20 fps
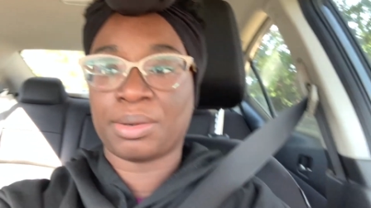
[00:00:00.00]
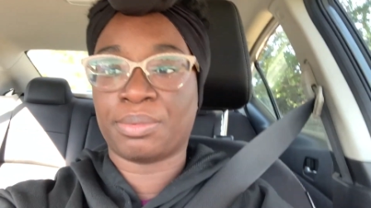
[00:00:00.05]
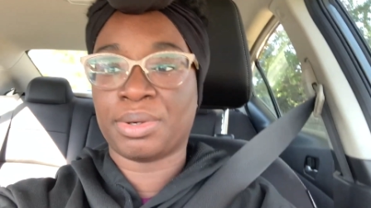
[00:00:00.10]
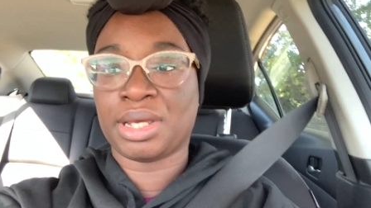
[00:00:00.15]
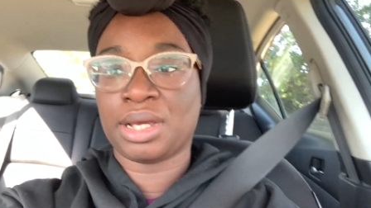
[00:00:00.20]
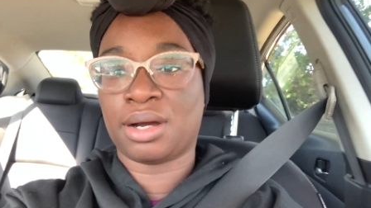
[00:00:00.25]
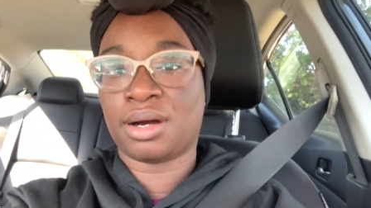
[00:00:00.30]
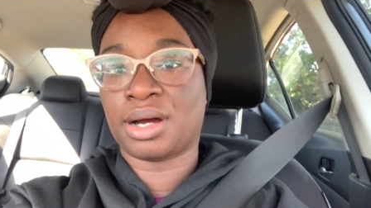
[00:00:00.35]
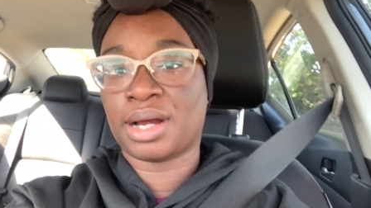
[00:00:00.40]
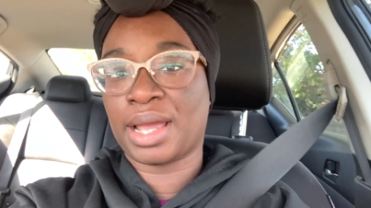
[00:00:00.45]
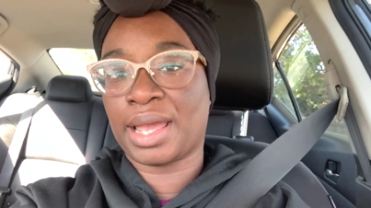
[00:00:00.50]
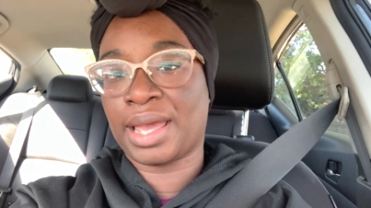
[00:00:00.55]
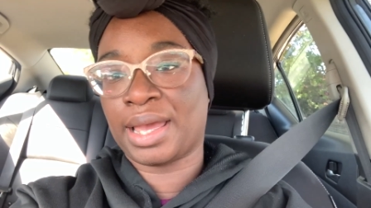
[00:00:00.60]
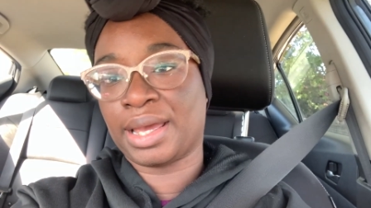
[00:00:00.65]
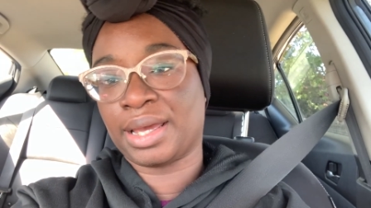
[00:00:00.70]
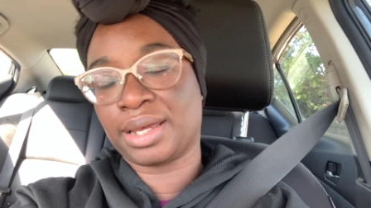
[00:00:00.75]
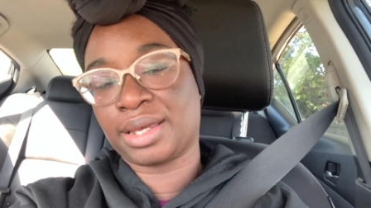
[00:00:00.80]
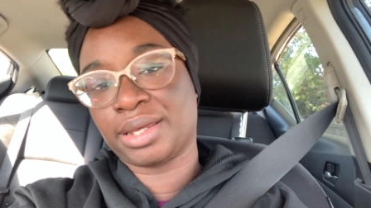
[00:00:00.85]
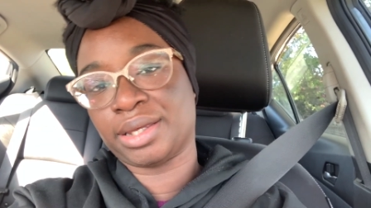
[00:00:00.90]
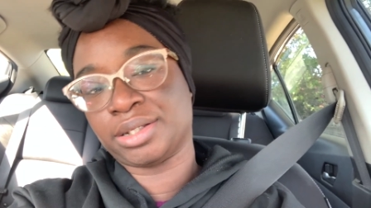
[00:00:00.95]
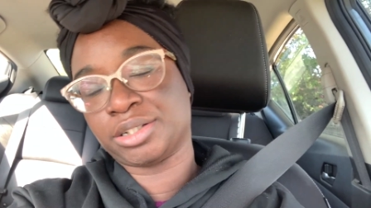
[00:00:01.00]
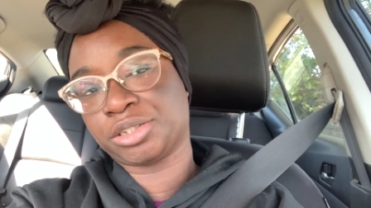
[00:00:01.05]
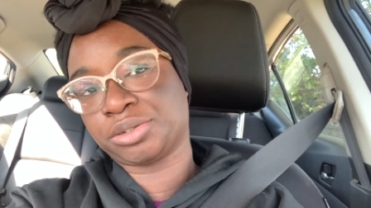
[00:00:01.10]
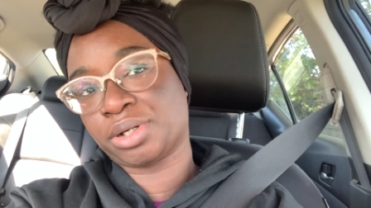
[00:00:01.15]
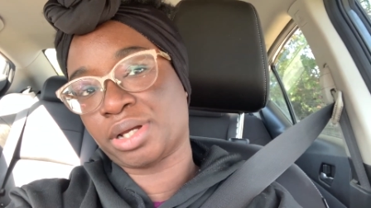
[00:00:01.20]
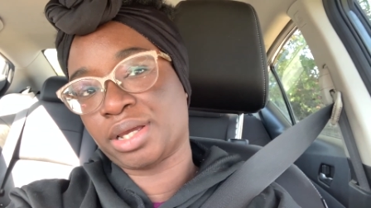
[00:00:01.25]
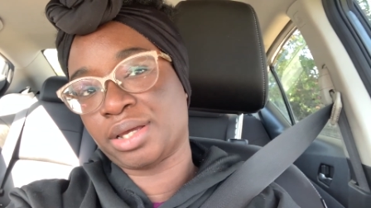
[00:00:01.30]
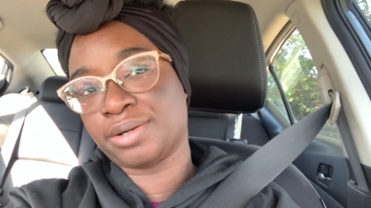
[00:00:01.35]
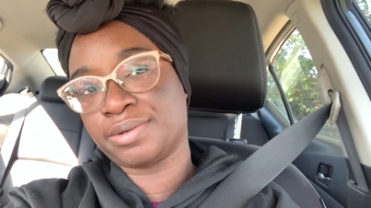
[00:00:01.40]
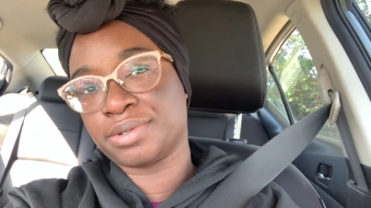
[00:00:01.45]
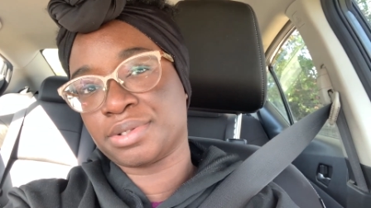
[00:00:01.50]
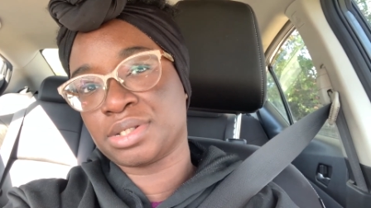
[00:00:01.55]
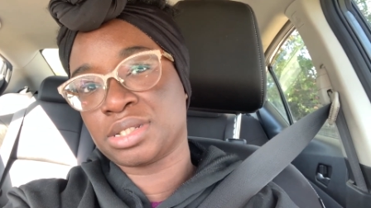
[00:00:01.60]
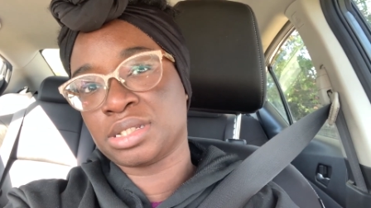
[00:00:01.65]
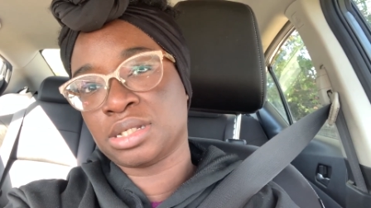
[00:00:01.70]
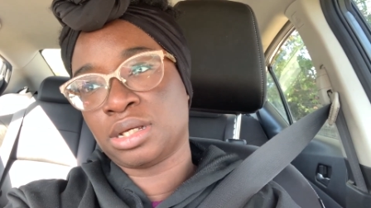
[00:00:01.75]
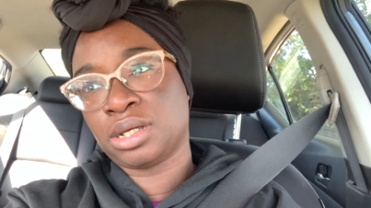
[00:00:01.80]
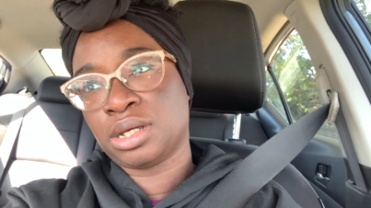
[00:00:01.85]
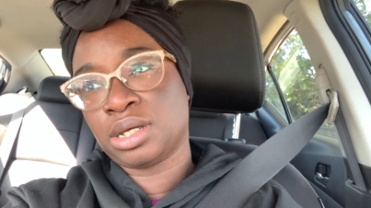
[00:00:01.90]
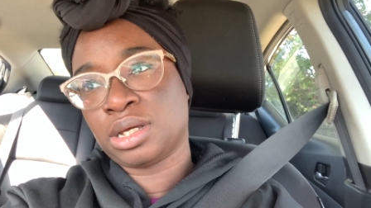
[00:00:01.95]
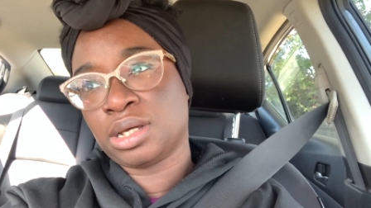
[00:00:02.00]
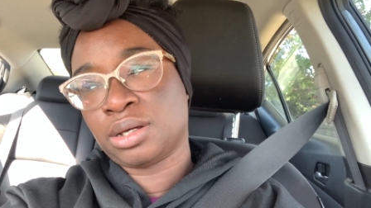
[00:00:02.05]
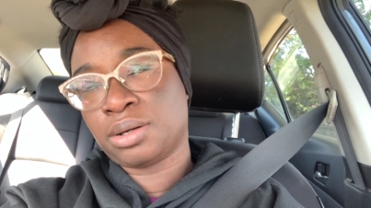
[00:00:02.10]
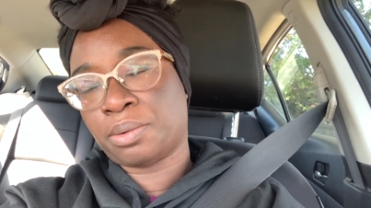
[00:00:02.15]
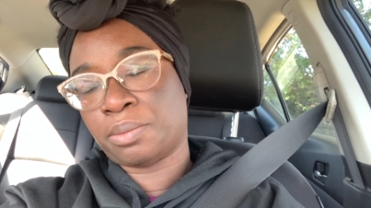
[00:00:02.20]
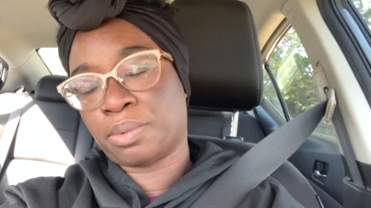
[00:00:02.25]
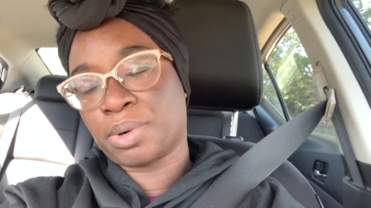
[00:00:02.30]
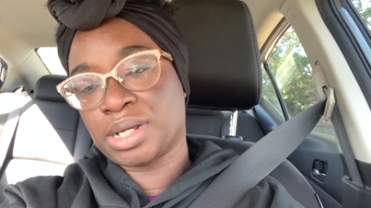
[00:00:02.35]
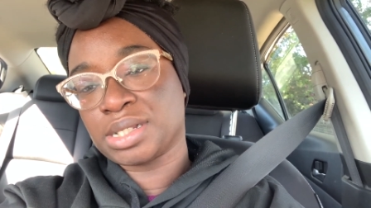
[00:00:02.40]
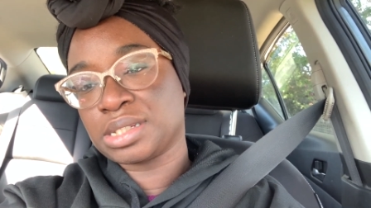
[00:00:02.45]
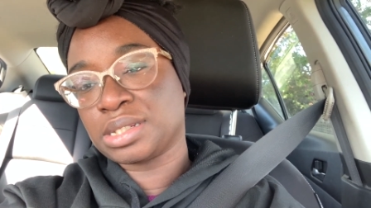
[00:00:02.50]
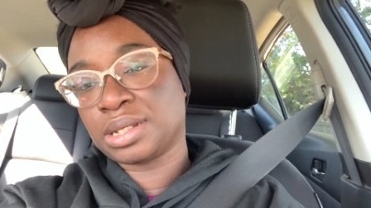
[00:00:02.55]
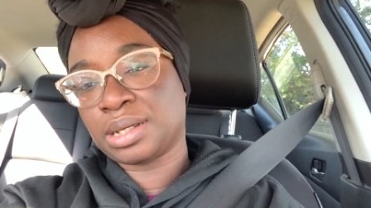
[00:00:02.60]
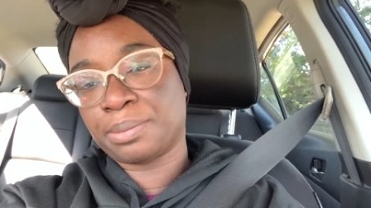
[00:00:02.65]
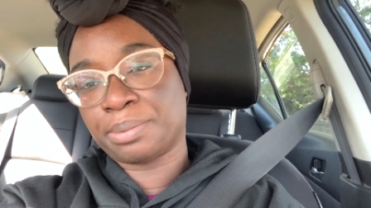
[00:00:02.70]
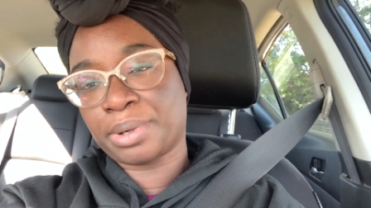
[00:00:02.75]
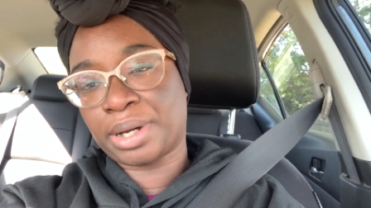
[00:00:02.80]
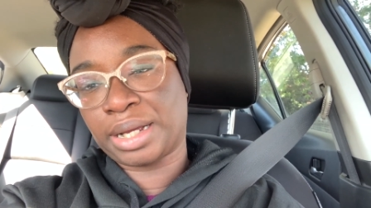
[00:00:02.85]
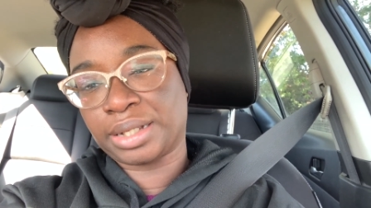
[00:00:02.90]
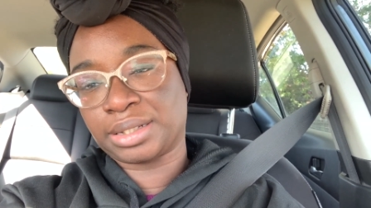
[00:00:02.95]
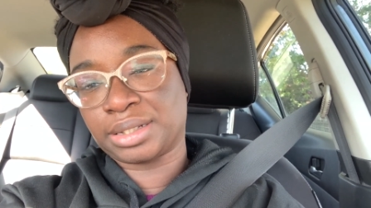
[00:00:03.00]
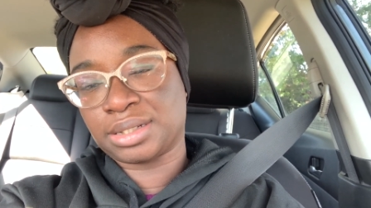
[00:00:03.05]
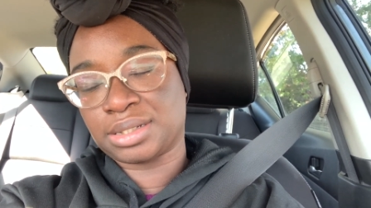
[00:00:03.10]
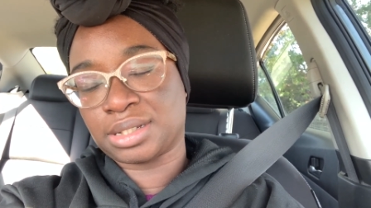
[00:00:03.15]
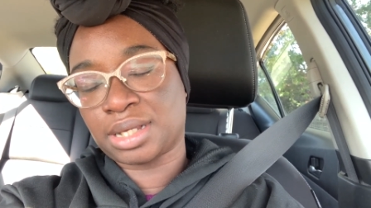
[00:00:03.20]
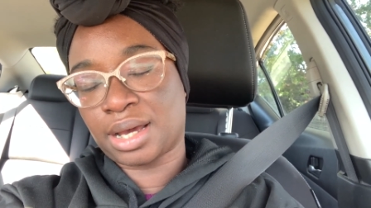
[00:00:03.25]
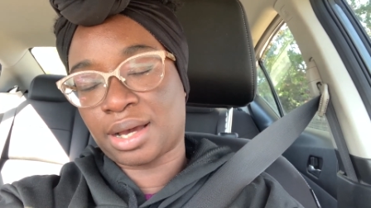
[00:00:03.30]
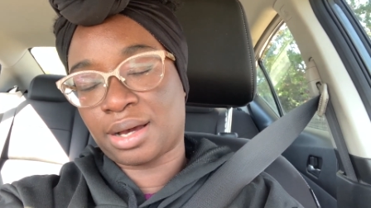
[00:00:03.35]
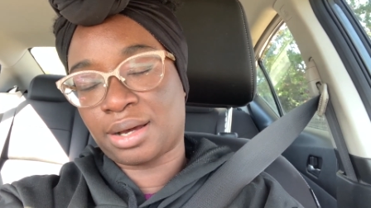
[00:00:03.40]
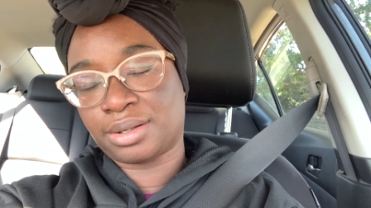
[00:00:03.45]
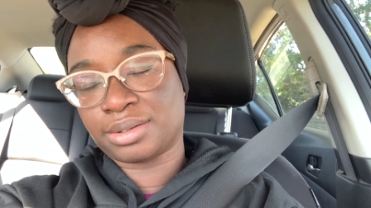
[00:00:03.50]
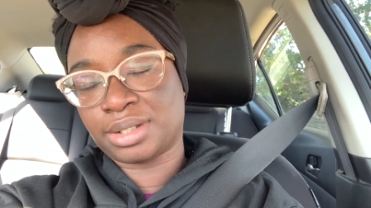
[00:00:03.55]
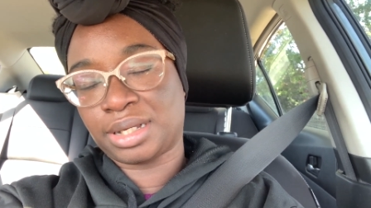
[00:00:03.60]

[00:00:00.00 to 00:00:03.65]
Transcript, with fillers: we are at Cantrell's wrestling practice, y'all.